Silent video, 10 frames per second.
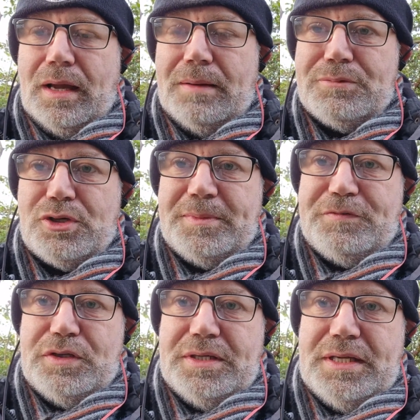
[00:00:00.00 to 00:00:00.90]
Tommy
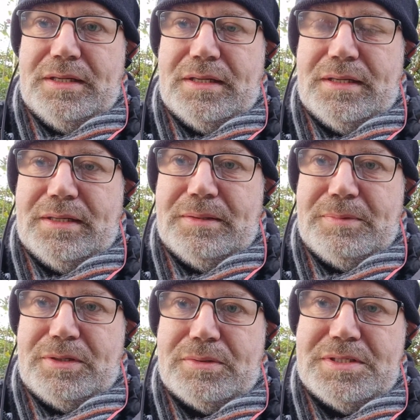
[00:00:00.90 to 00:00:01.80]
Fury,
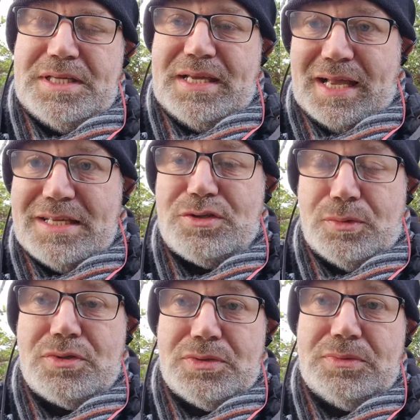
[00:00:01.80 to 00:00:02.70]
because he has
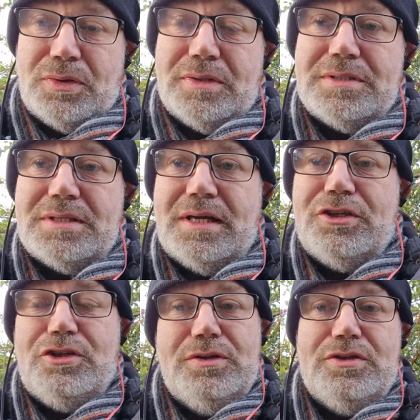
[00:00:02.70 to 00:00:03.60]
also got a
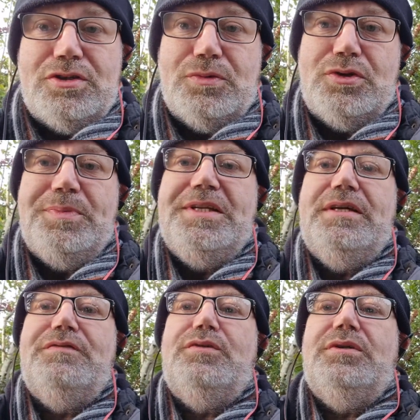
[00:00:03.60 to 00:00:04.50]
huge social
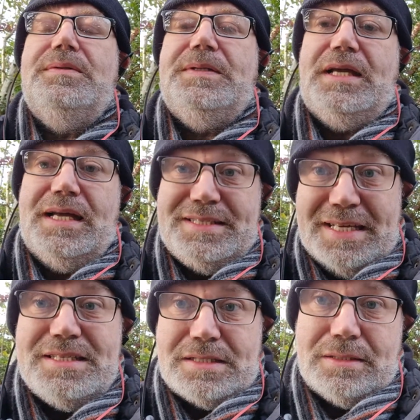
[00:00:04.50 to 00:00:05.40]
media following and
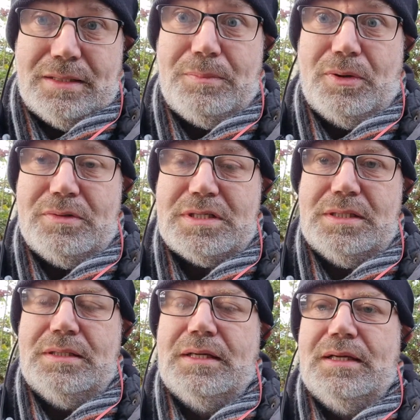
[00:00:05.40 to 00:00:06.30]
is a
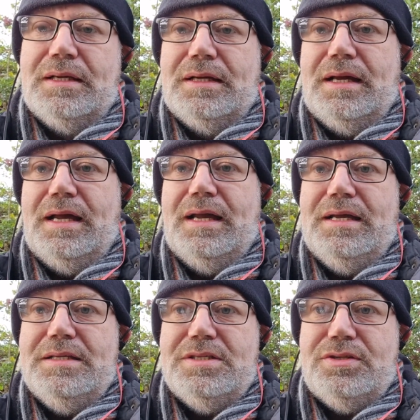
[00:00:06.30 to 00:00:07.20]
boxer,
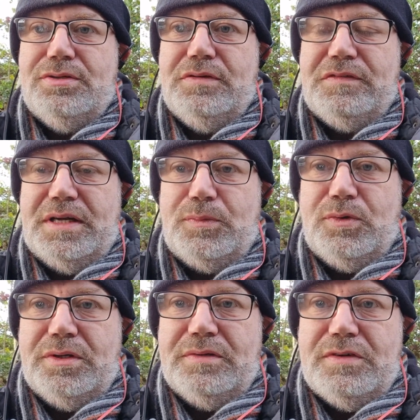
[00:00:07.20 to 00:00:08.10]
has, through Frank
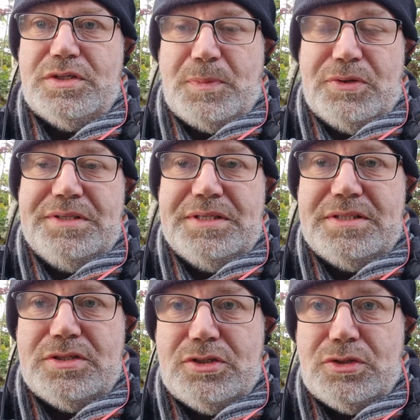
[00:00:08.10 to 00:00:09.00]
Warren, responded
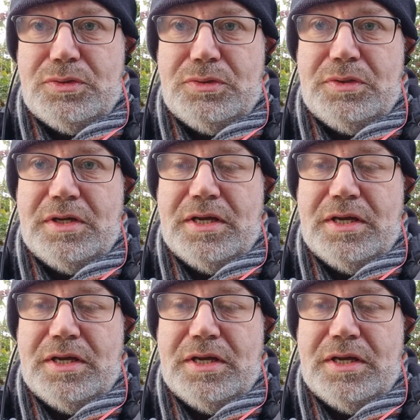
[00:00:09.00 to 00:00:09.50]
to